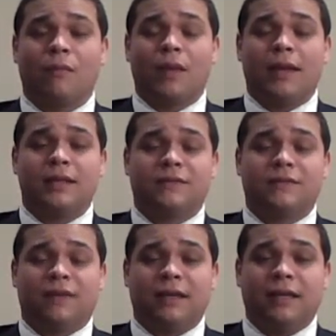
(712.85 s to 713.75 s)
It's
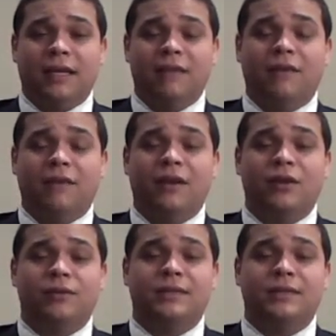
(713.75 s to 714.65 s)
funny, even
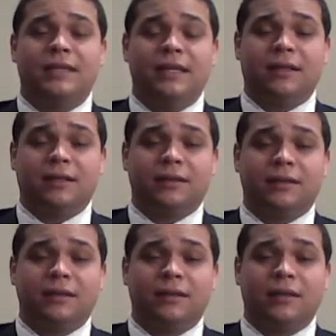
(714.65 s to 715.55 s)
in New Zealand,
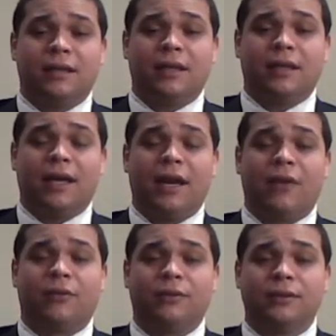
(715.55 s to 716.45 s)
in the
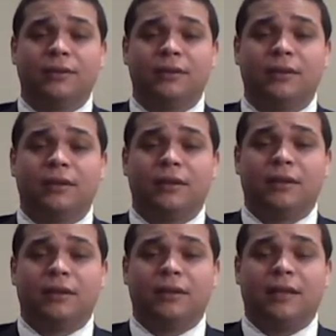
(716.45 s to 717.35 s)
Herald,
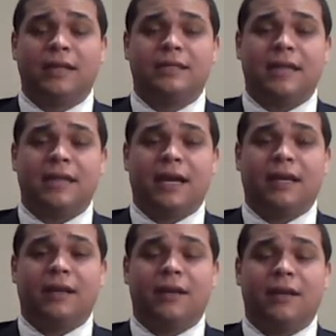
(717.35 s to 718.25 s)
they
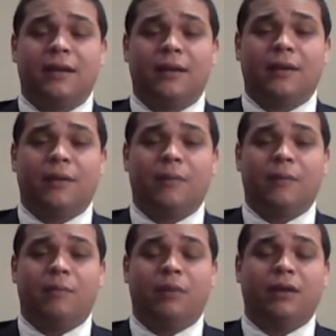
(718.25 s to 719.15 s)
stated,
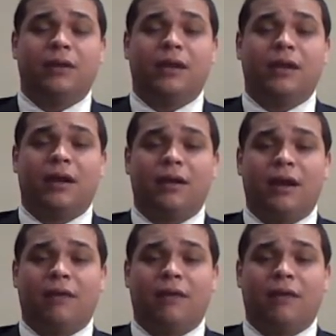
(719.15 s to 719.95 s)
billionaire and